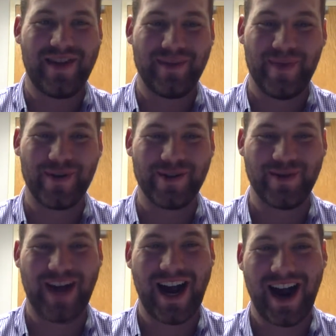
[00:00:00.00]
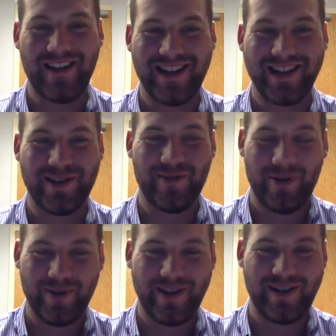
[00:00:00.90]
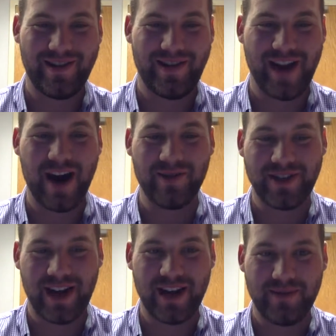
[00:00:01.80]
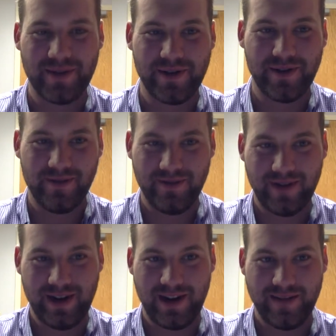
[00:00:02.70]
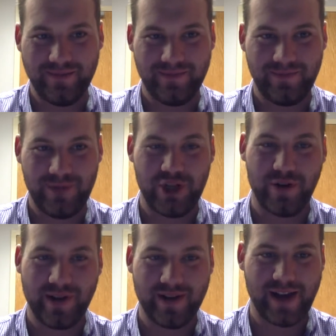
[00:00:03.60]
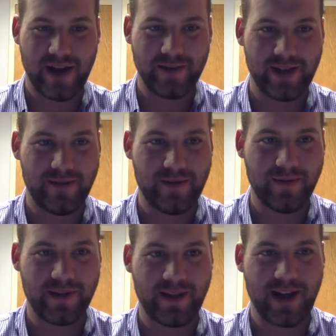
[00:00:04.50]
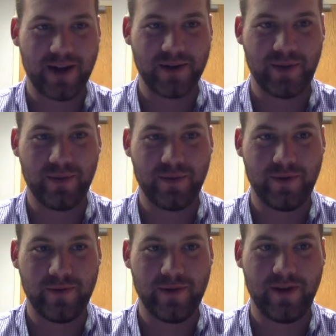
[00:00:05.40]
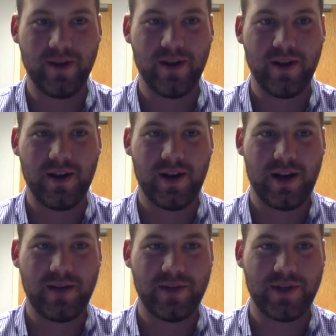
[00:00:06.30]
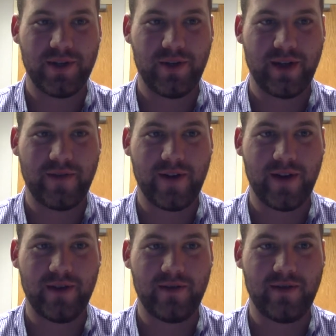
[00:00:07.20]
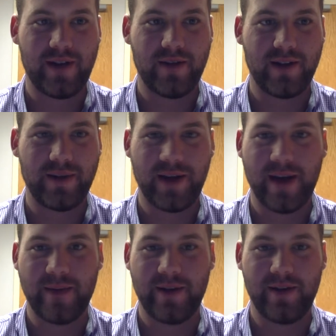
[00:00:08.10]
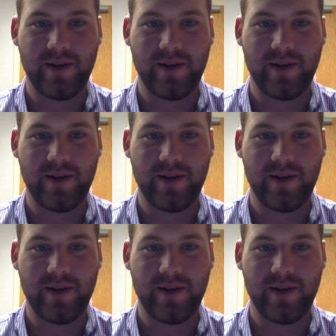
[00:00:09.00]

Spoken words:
Burgess would highly disagree with the Irish Times, who jokingly, I would say, represent the Irish people pretty well. Just don't like fun. They don't like to be happy.